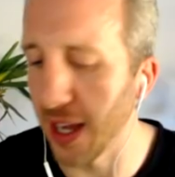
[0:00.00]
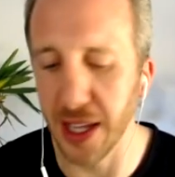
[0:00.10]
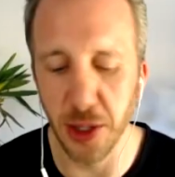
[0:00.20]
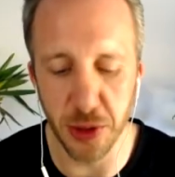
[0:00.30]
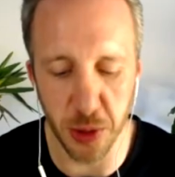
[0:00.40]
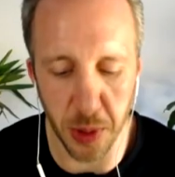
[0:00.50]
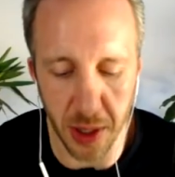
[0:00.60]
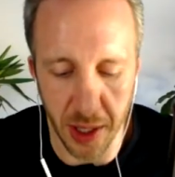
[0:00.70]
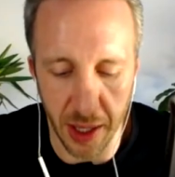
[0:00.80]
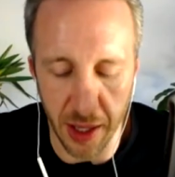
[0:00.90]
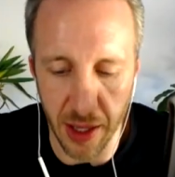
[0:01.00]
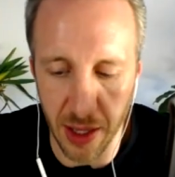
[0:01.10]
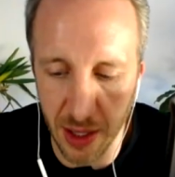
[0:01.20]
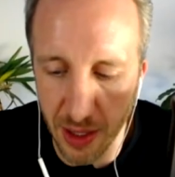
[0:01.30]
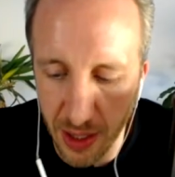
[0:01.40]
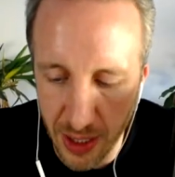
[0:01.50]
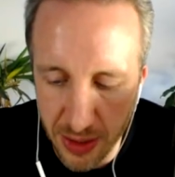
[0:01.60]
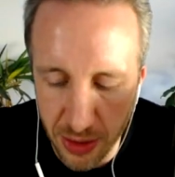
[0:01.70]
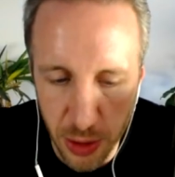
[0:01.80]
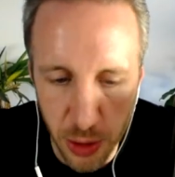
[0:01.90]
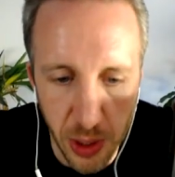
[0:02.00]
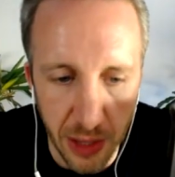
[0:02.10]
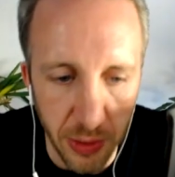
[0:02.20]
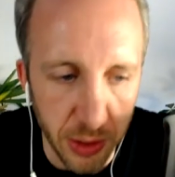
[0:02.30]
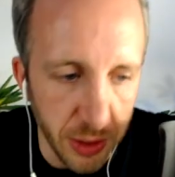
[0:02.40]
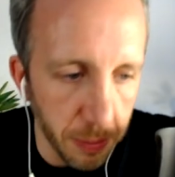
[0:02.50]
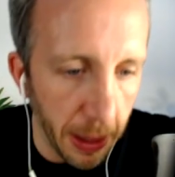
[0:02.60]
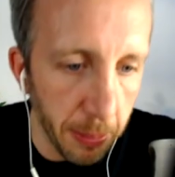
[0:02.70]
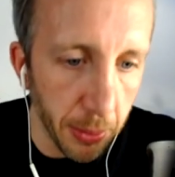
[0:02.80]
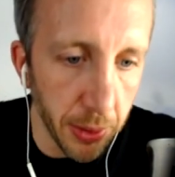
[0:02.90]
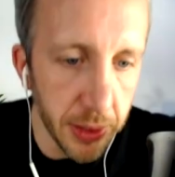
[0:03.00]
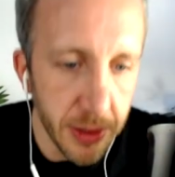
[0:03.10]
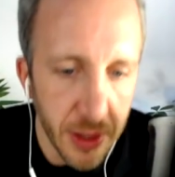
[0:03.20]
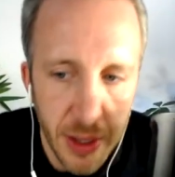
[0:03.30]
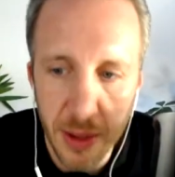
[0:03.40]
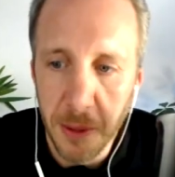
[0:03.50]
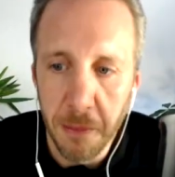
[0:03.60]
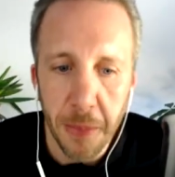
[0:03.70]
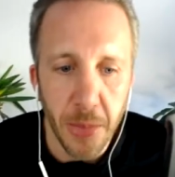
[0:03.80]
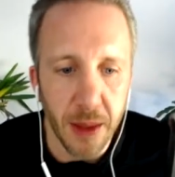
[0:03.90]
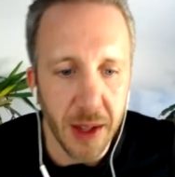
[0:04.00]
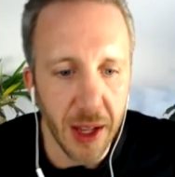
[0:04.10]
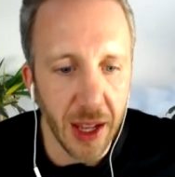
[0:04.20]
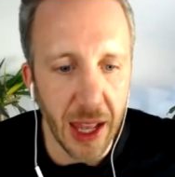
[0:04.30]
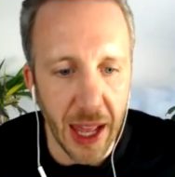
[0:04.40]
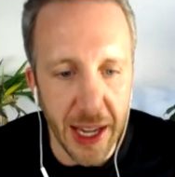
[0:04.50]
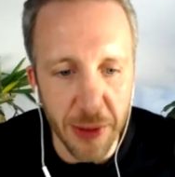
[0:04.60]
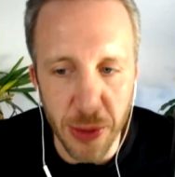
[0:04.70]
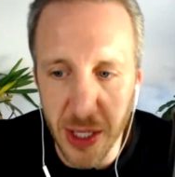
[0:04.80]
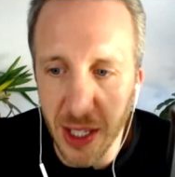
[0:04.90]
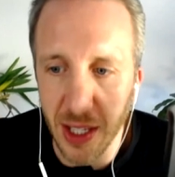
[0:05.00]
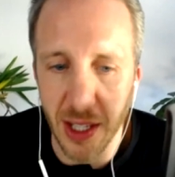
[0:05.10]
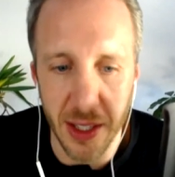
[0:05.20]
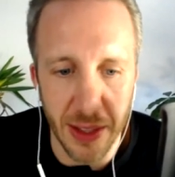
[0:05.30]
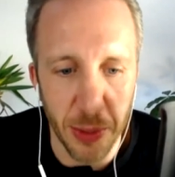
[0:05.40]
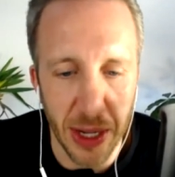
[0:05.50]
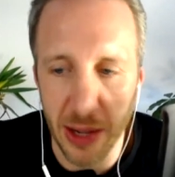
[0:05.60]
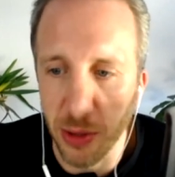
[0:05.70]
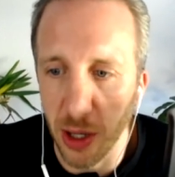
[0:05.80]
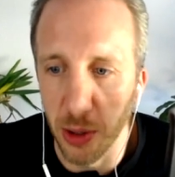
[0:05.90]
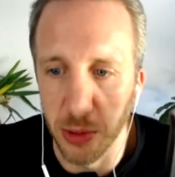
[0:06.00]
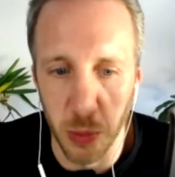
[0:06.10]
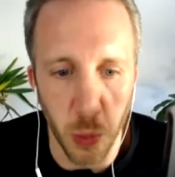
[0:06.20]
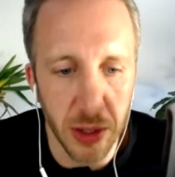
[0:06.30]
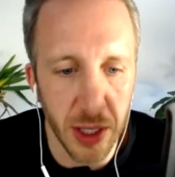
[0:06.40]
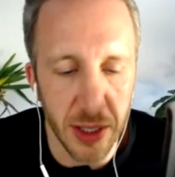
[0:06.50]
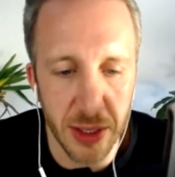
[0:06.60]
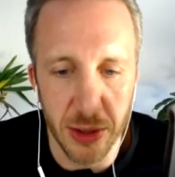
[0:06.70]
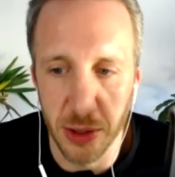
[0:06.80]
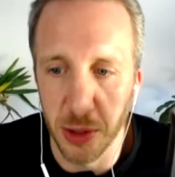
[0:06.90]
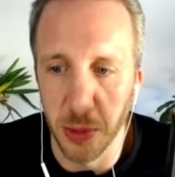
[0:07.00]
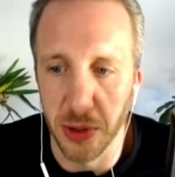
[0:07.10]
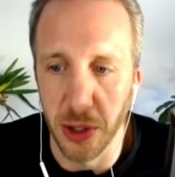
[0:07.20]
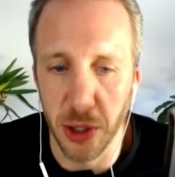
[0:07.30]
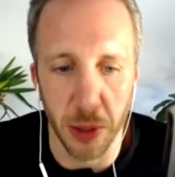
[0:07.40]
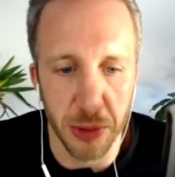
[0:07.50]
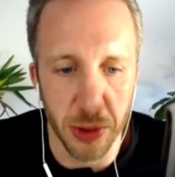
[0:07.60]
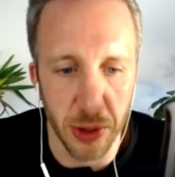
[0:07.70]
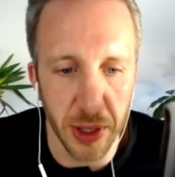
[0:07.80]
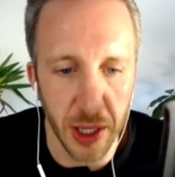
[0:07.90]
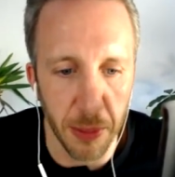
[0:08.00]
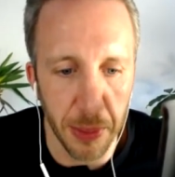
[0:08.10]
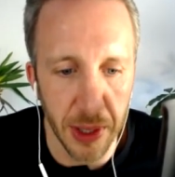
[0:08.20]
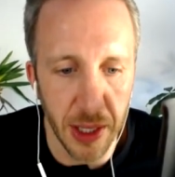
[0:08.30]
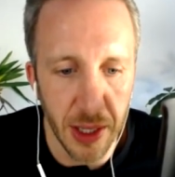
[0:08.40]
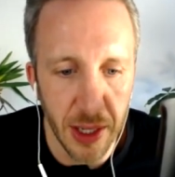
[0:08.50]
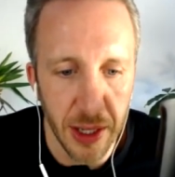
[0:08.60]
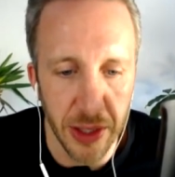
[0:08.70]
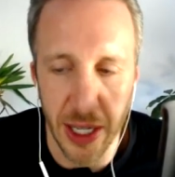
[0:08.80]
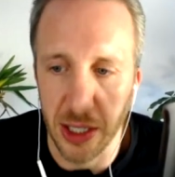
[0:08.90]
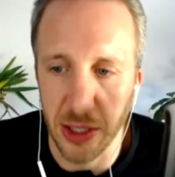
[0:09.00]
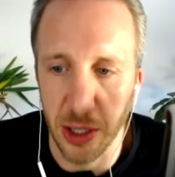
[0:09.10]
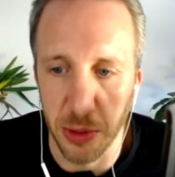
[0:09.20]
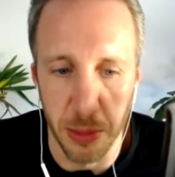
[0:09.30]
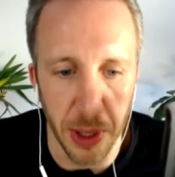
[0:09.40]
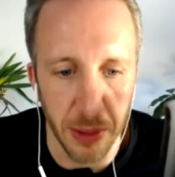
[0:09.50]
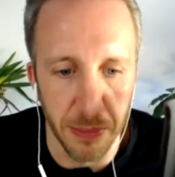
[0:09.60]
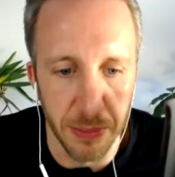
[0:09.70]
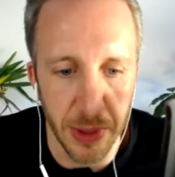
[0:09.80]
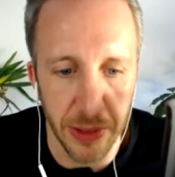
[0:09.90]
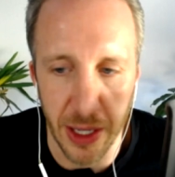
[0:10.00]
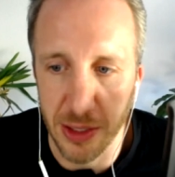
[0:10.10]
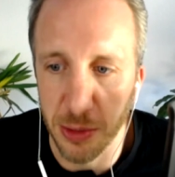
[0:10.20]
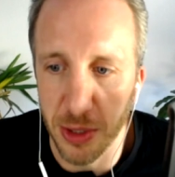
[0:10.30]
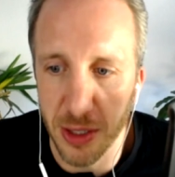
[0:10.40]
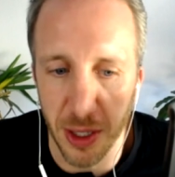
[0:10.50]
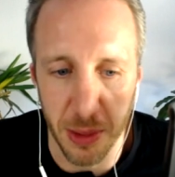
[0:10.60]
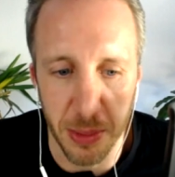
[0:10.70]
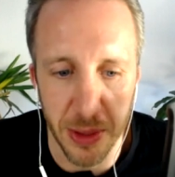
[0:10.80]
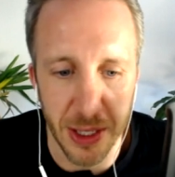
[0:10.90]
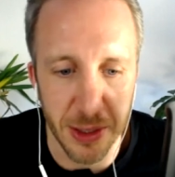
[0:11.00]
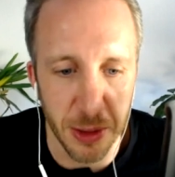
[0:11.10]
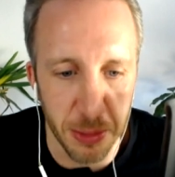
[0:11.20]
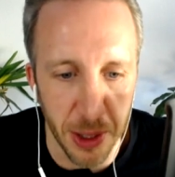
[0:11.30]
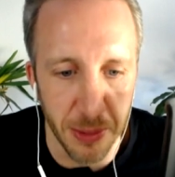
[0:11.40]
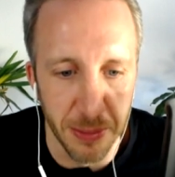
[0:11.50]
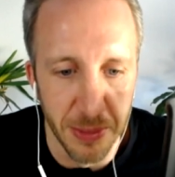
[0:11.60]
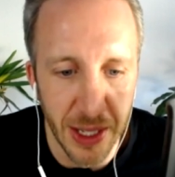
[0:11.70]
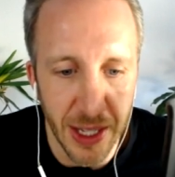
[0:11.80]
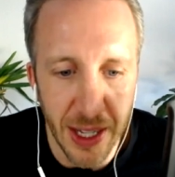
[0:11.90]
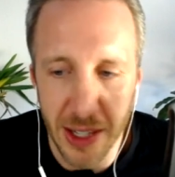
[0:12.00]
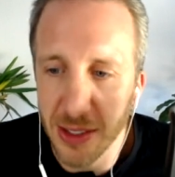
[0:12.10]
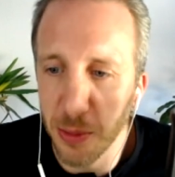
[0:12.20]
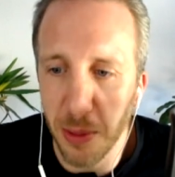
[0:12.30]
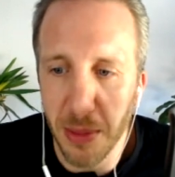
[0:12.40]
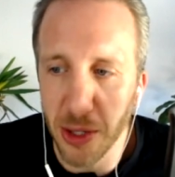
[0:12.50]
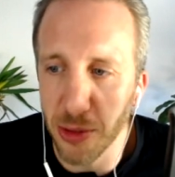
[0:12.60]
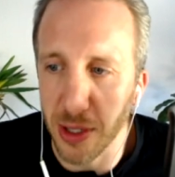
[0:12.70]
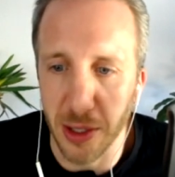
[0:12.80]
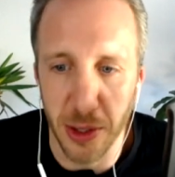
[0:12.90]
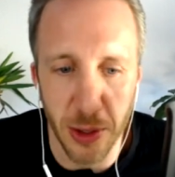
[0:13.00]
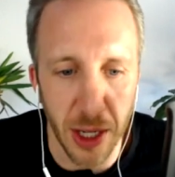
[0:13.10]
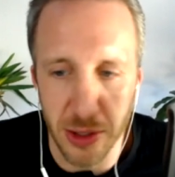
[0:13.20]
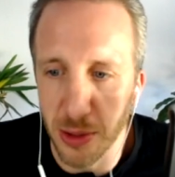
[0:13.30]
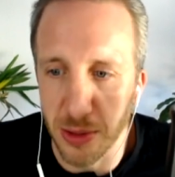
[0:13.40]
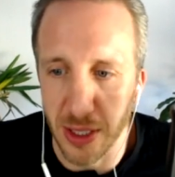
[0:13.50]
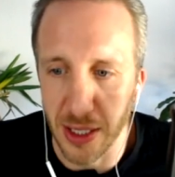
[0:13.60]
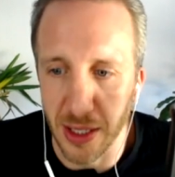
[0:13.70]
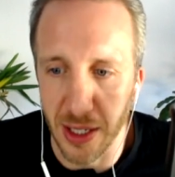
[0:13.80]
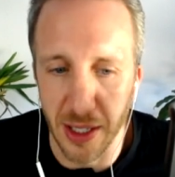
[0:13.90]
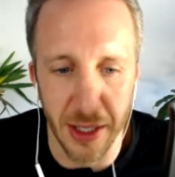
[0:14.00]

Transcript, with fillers: I used to work at it's the UK version of Pep Boys. And every year they would have goals. And one year this store was the top store in the company. And the next year it was the bottom. And the next year it was the top. And the next year it was the bottom. I was like, what metric are you guys using that